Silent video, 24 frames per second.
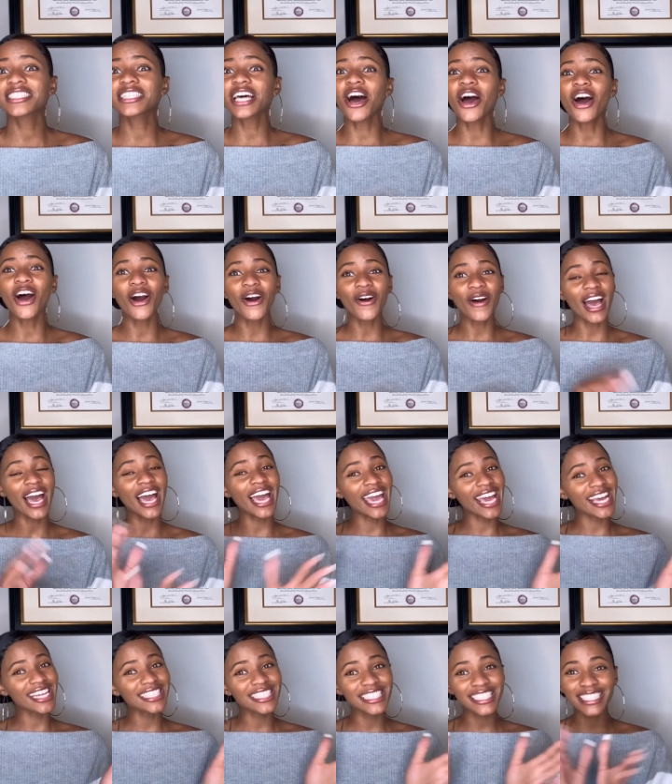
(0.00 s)
So I
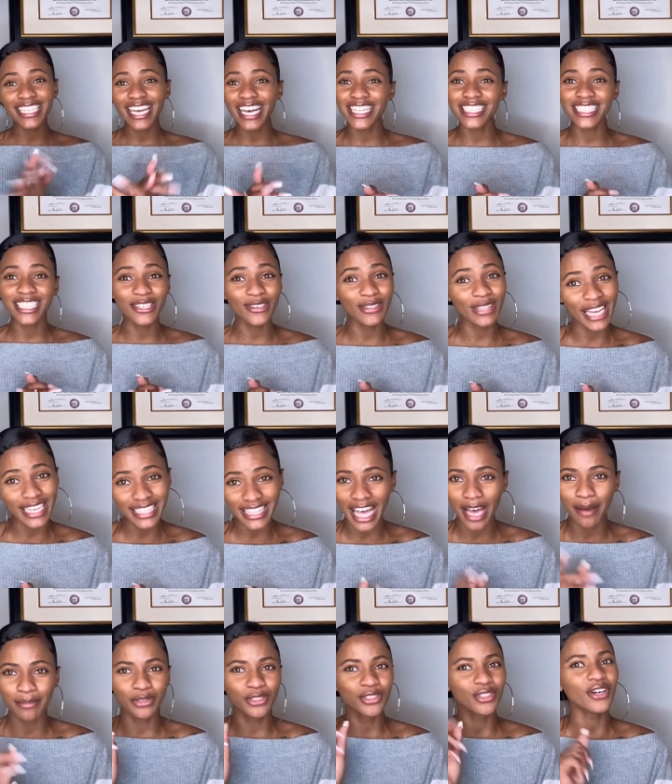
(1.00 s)
hate to say it to you like
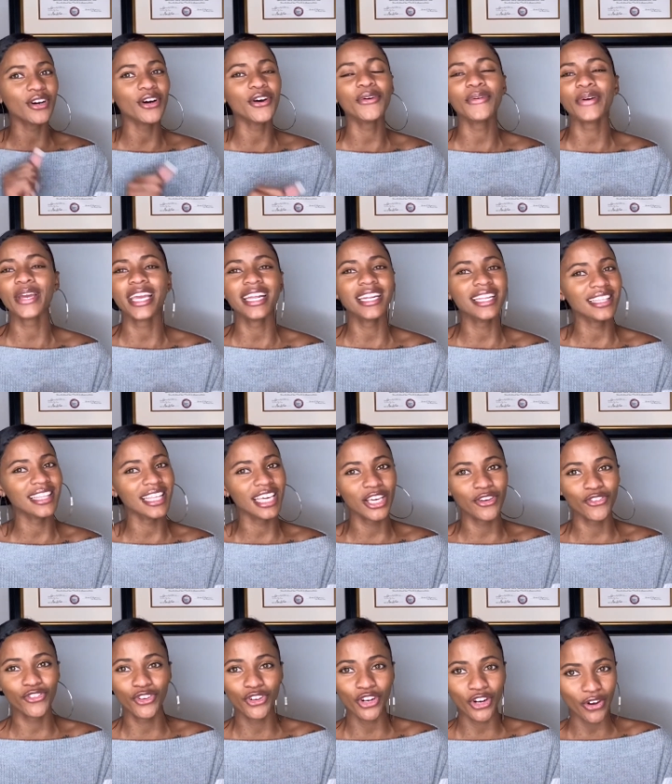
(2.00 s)
that, but you don't own anything
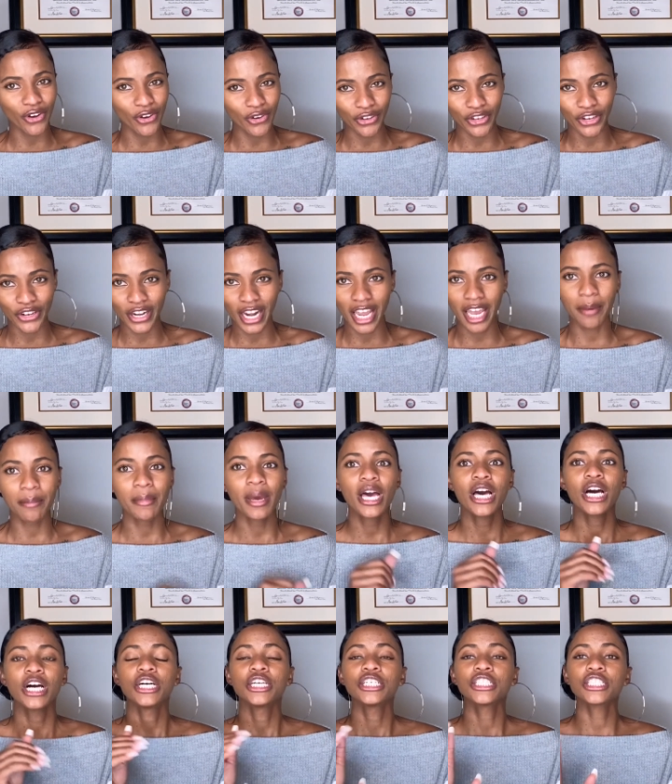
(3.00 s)
if you don't own your name.
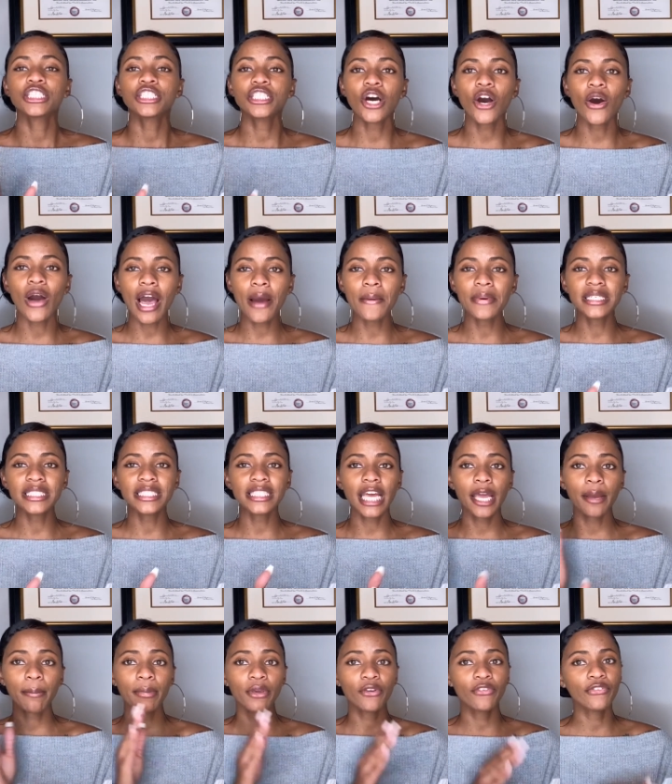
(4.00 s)
So I would say
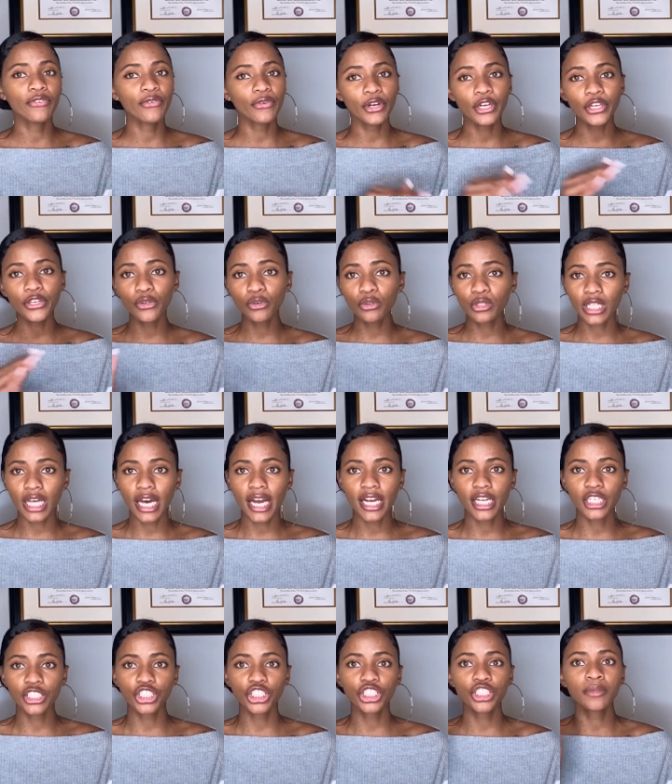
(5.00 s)
before you
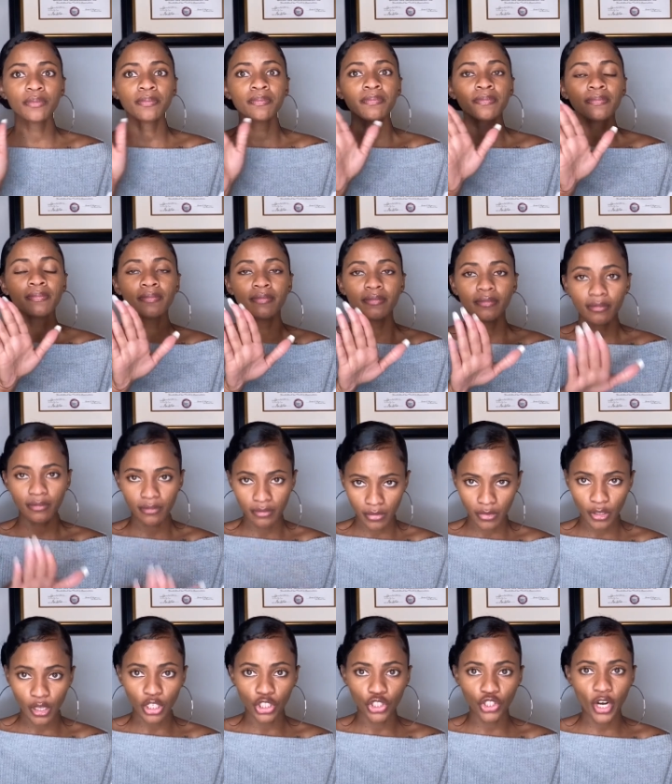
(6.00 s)
launch,
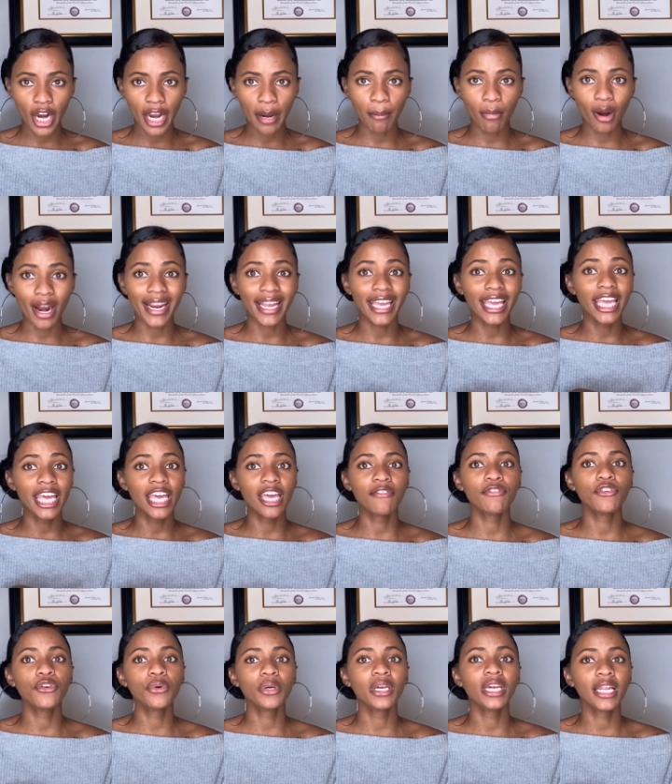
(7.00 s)
trademark. If
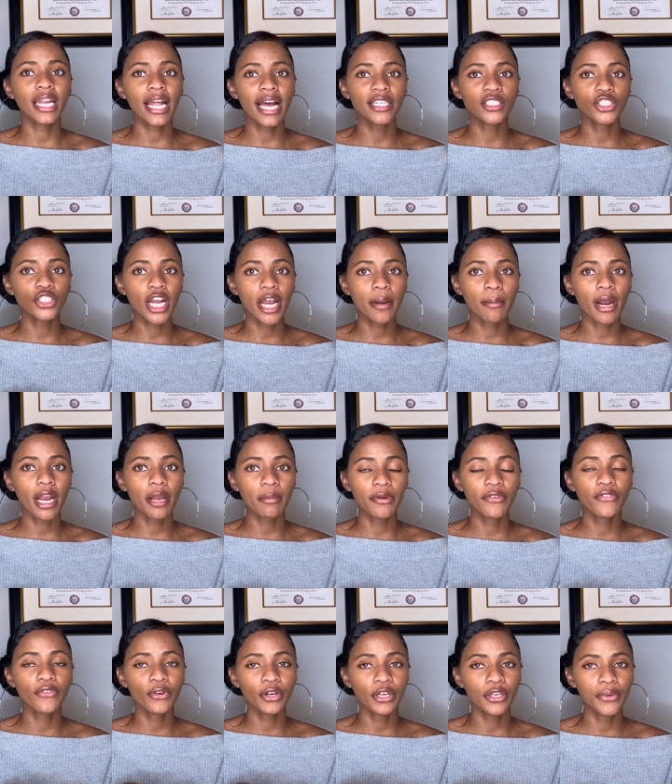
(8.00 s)
you cannot trademark
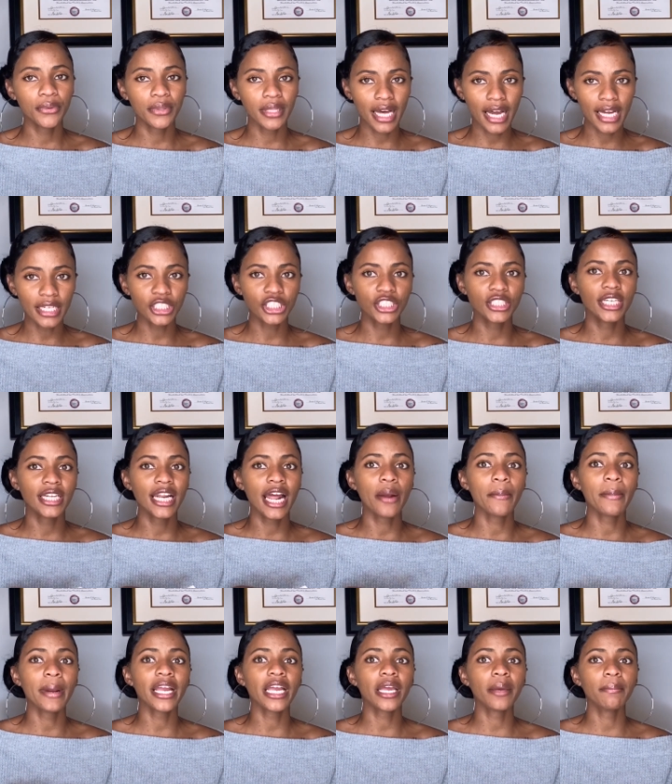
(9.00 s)
before you launch, then I
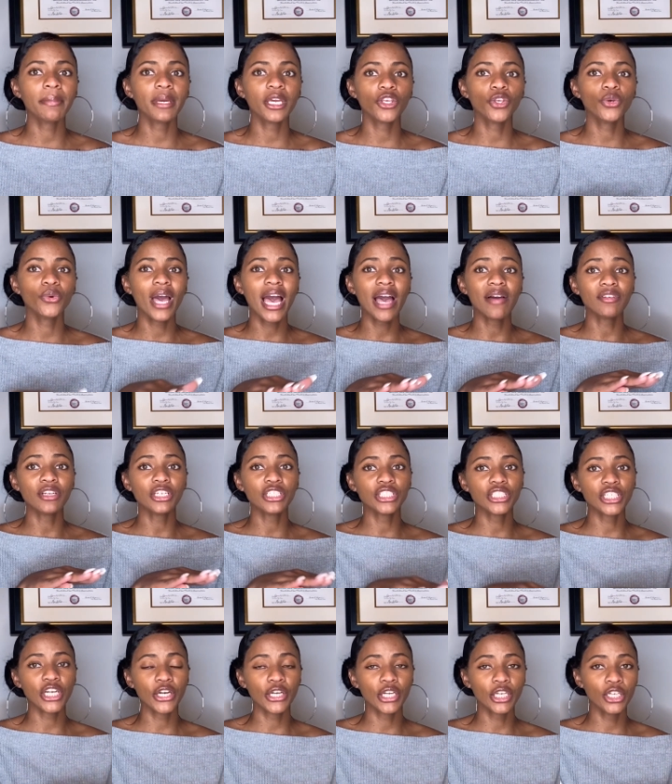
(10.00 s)
recommend you have an
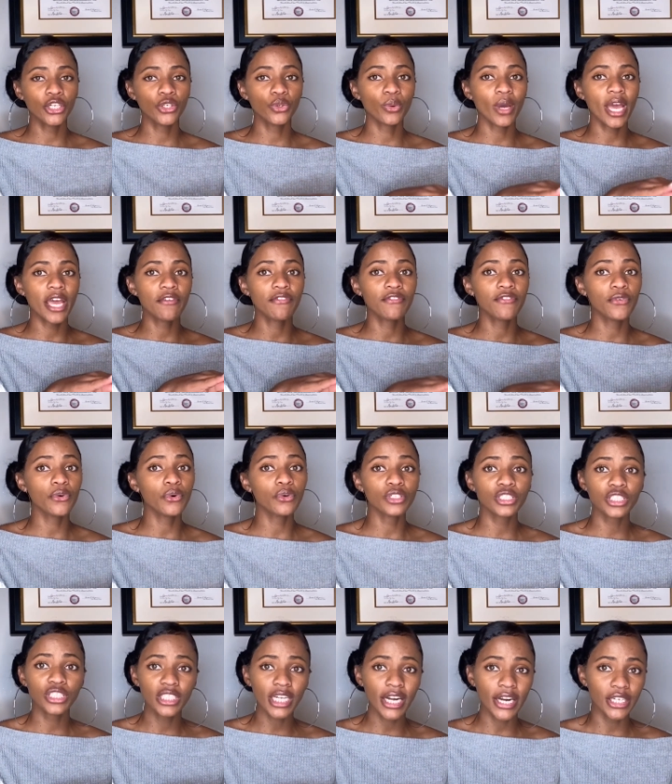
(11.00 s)
attorney do a full
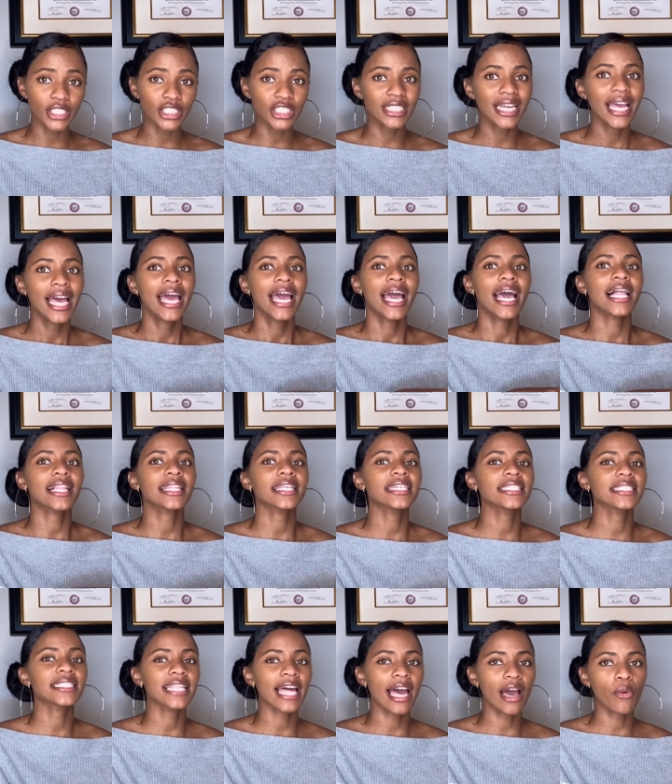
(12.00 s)
search. At
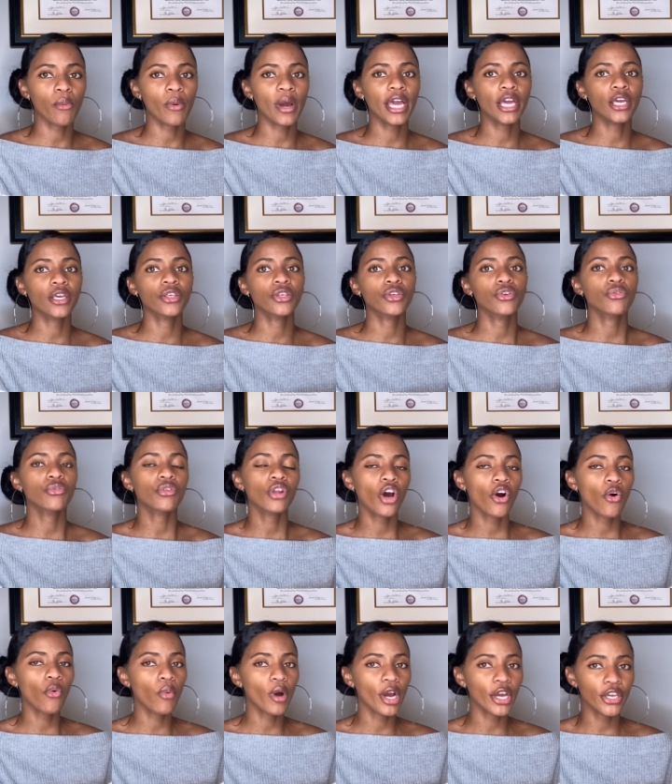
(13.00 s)
least that way you know
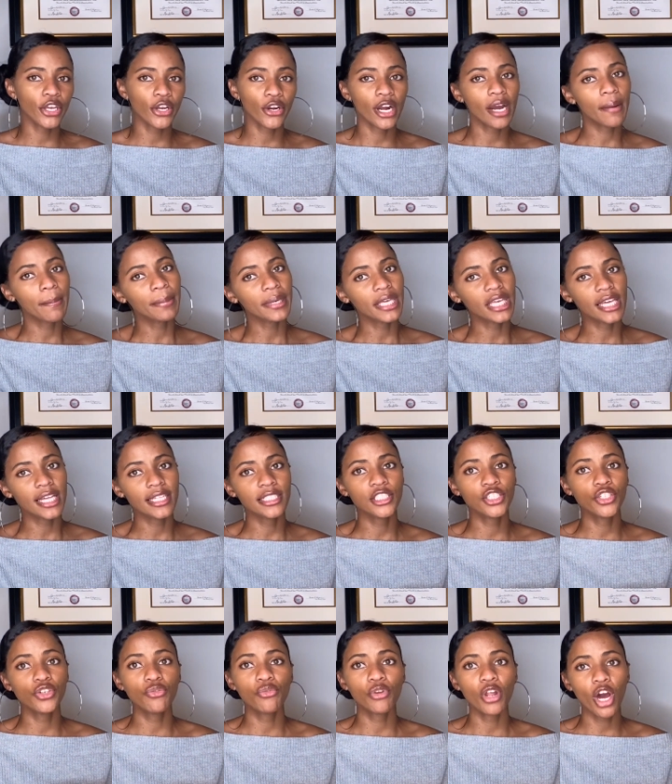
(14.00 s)
what you're up against.
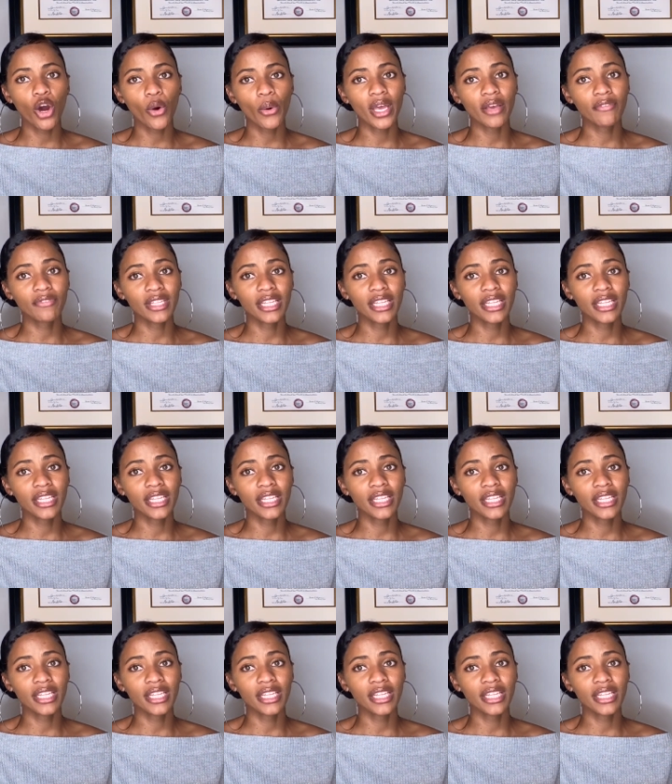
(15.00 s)
You know if the